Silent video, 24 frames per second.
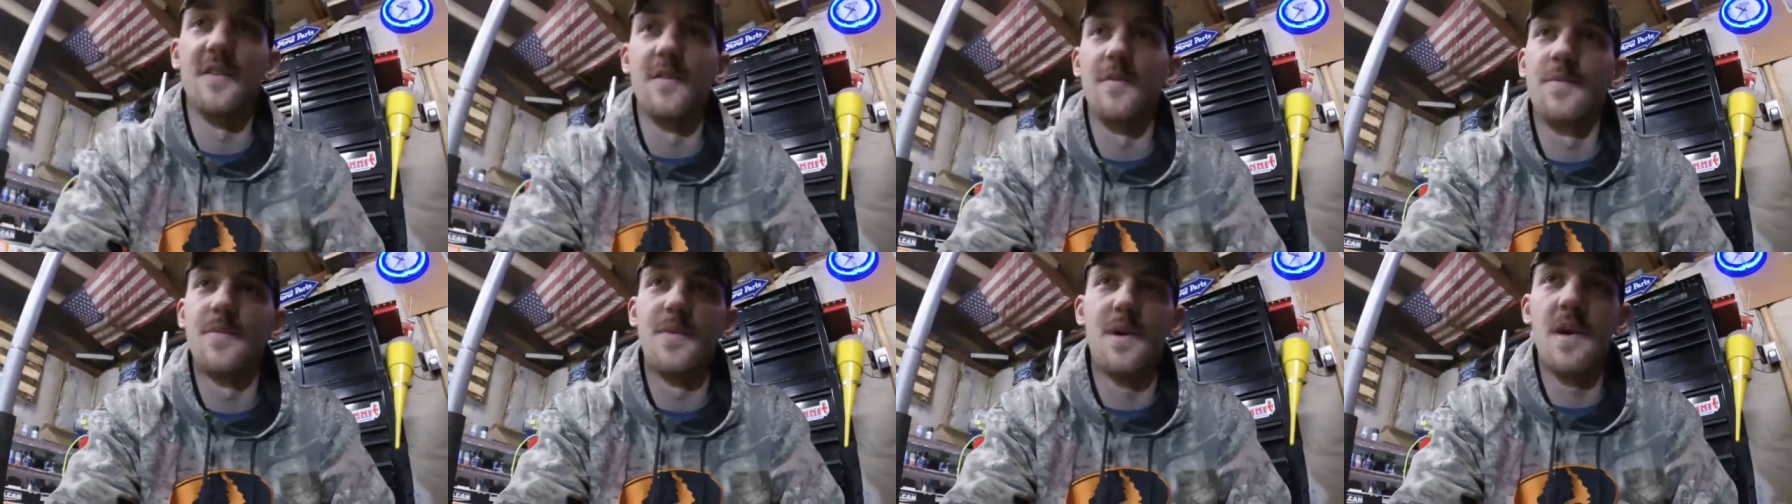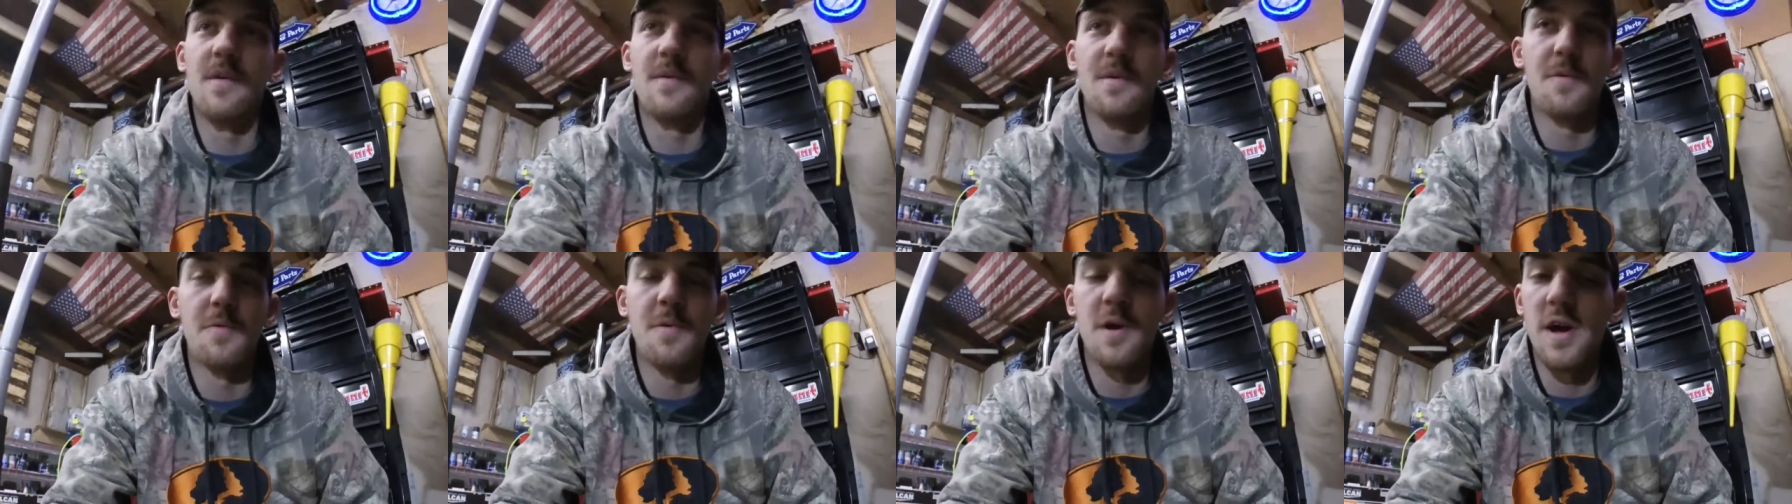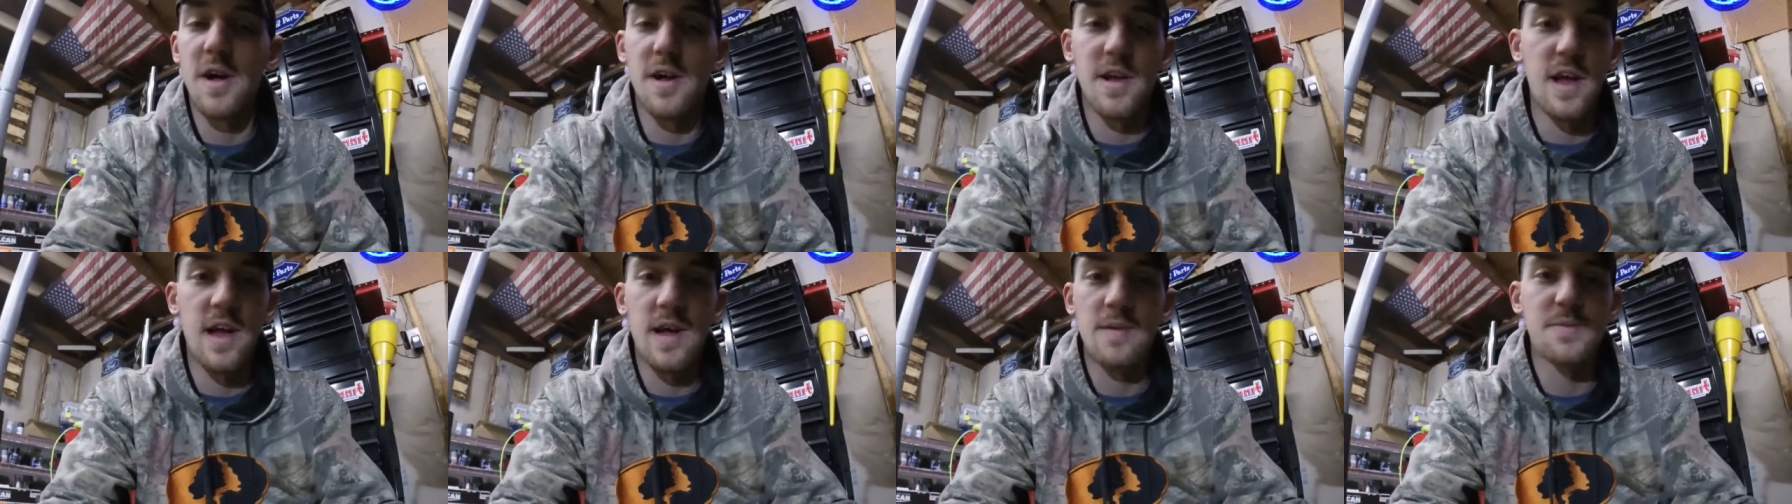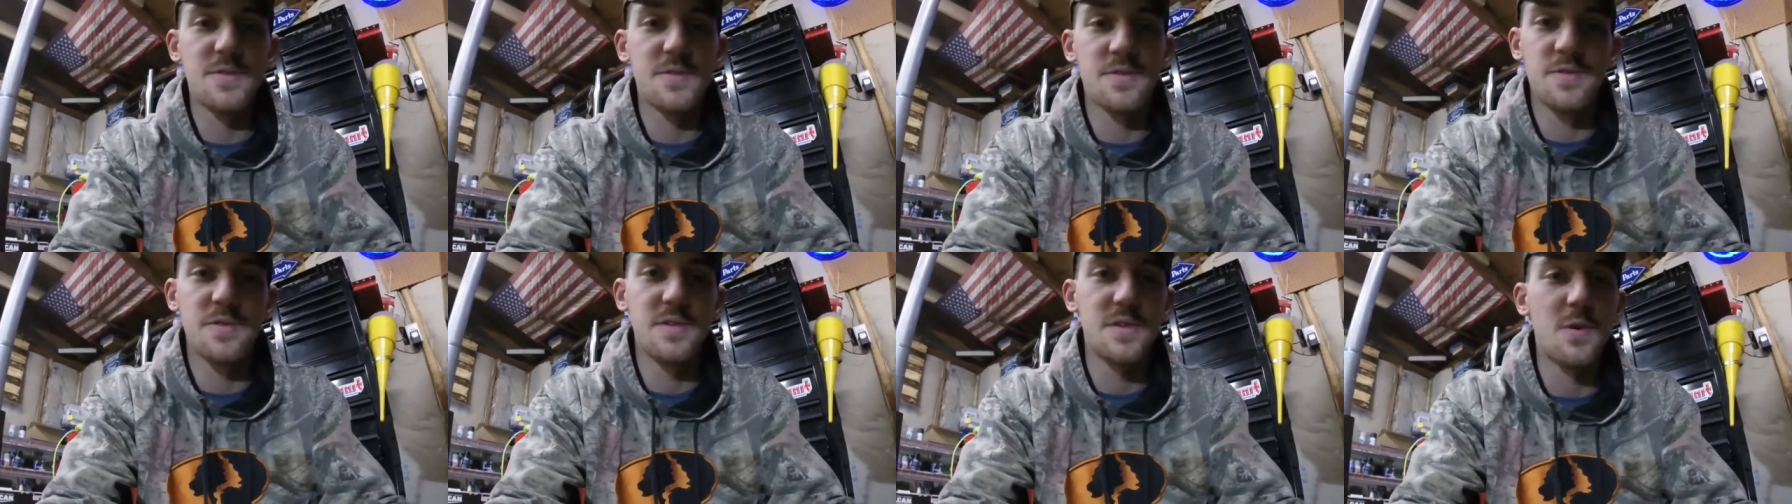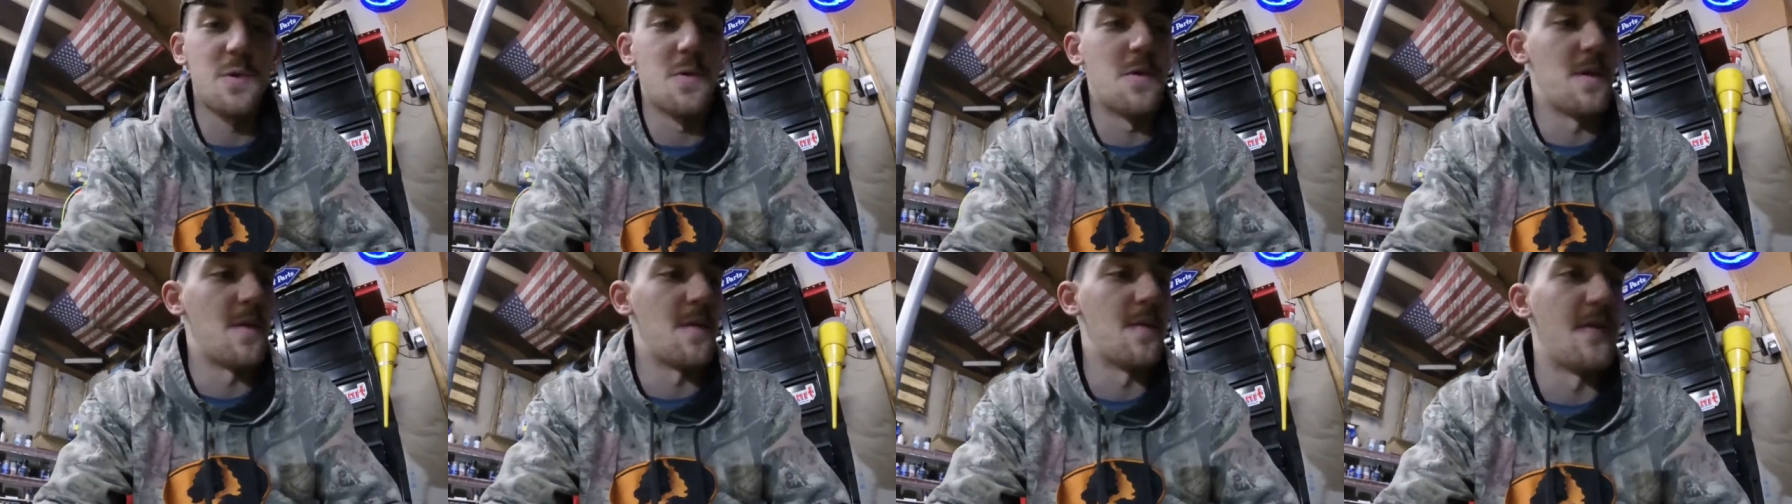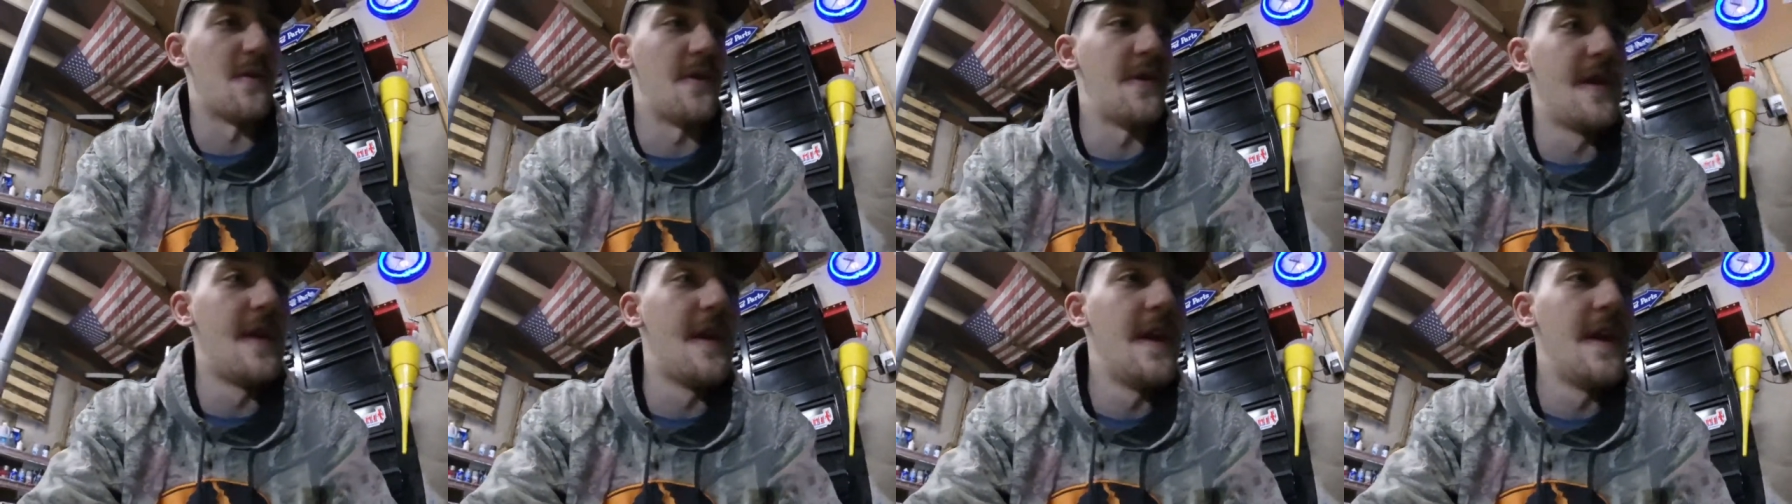you'd probably ride absolutely horrible.